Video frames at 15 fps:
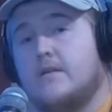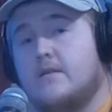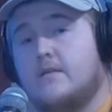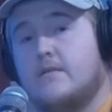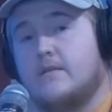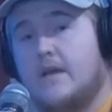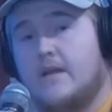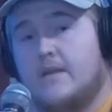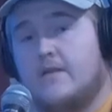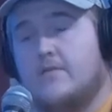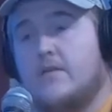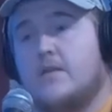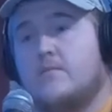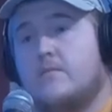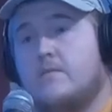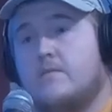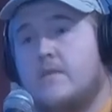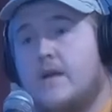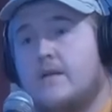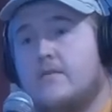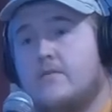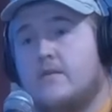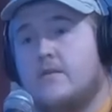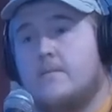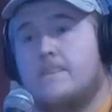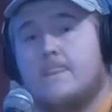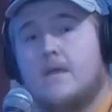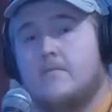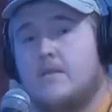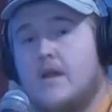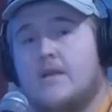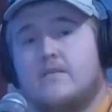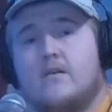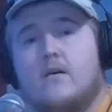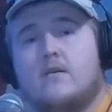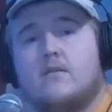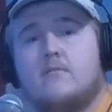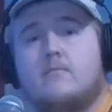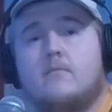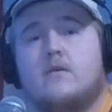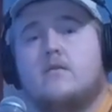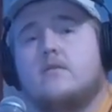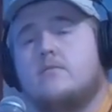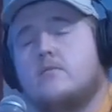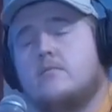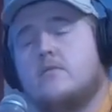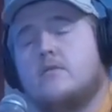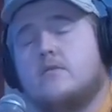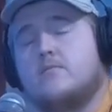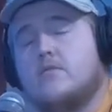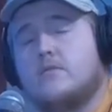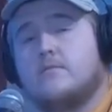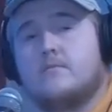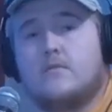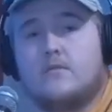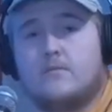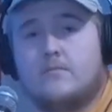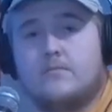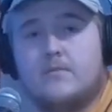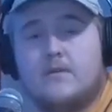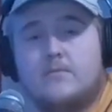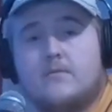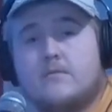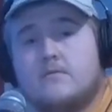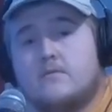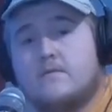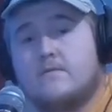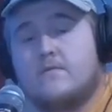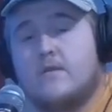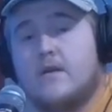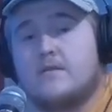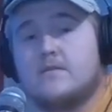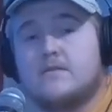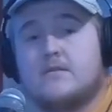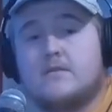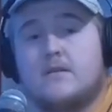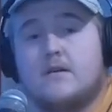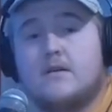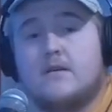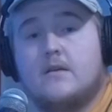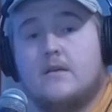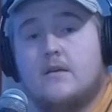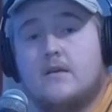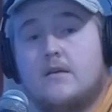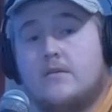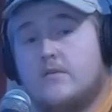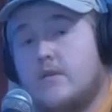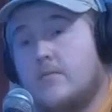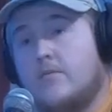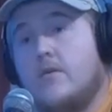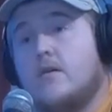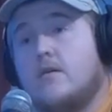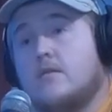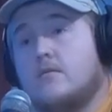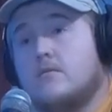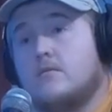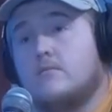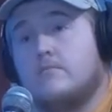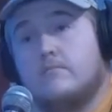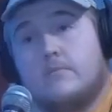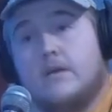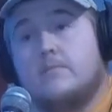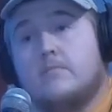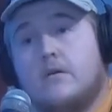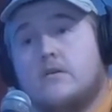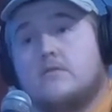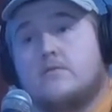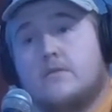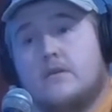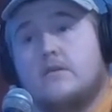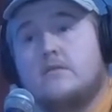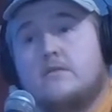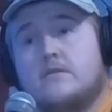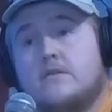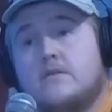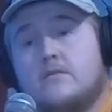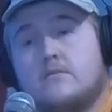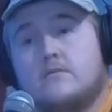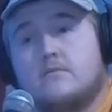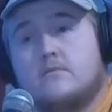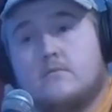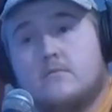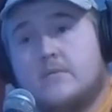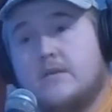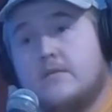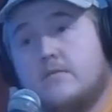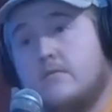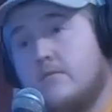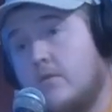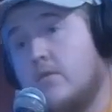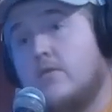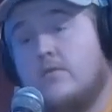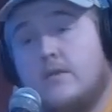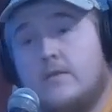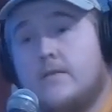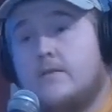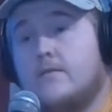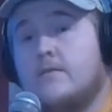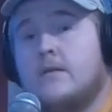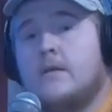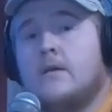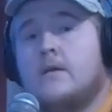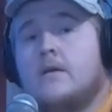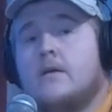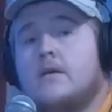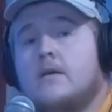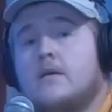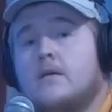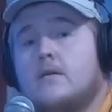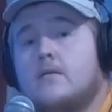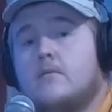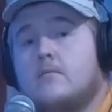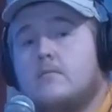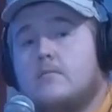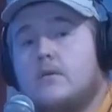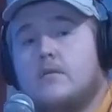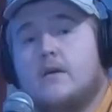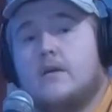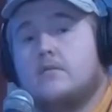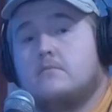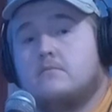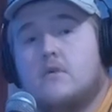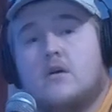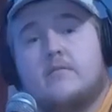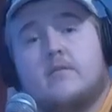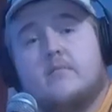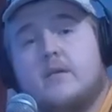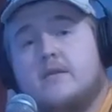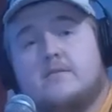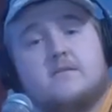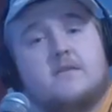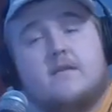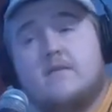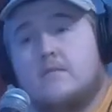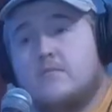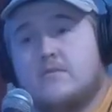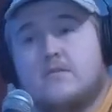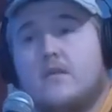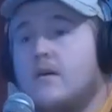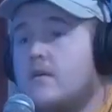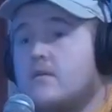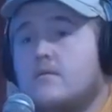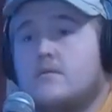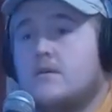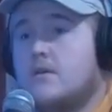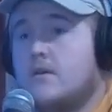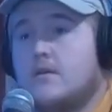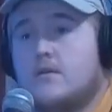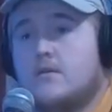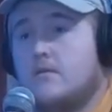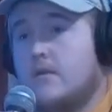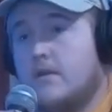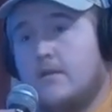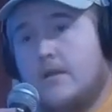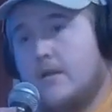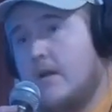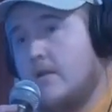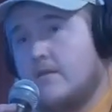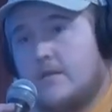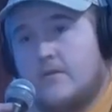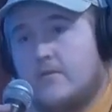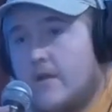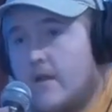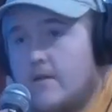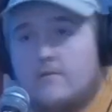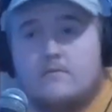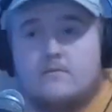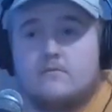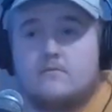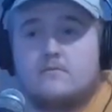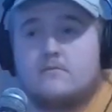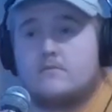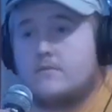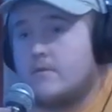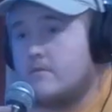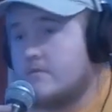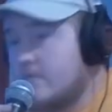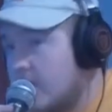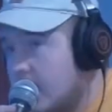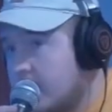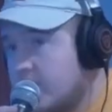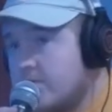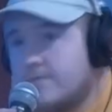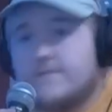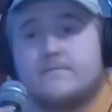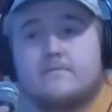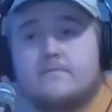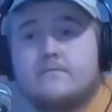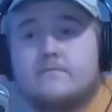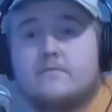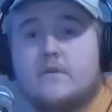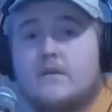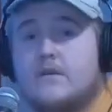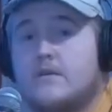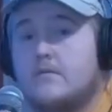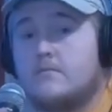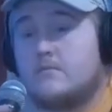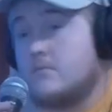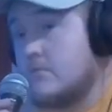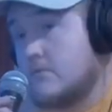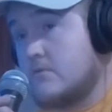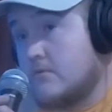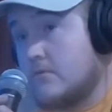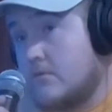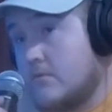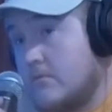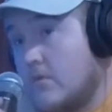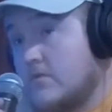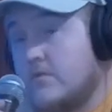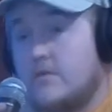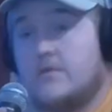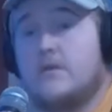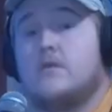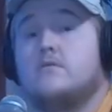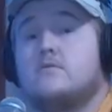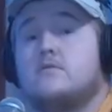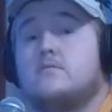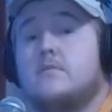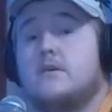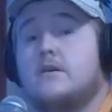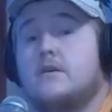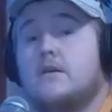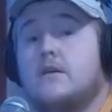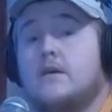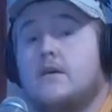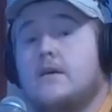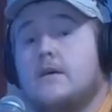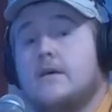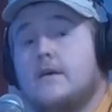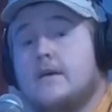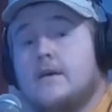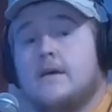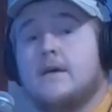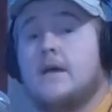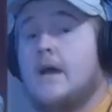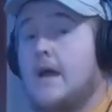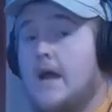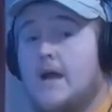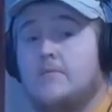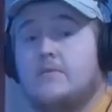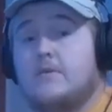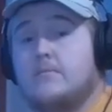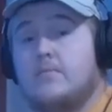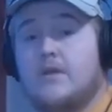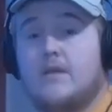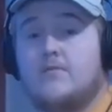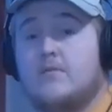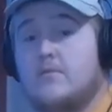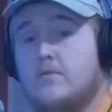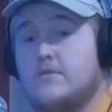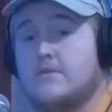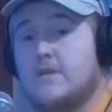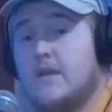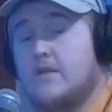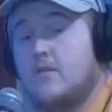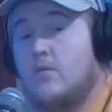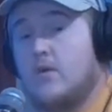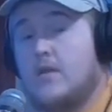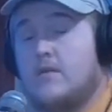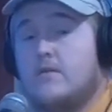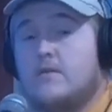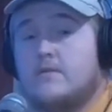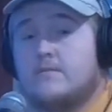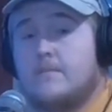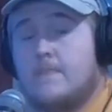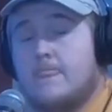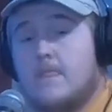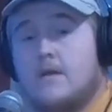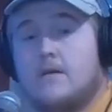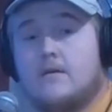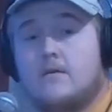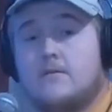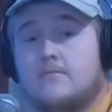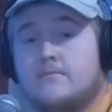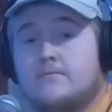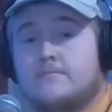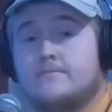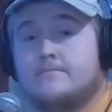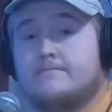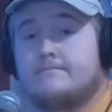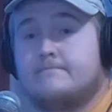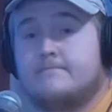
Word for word: think that definitely had a factor in it. I mean, I talked to multiple, multiple, multiple people and friends, and uh, don't get me wrong, big bucks were killed this year. I mean, locally too. Mm-hmm. But, like, all my buddies didn't have that much luck. Like, they got deer down, no slammers, mm-hmm. and mostly does. But I want to blame it mostly on the weather. Um,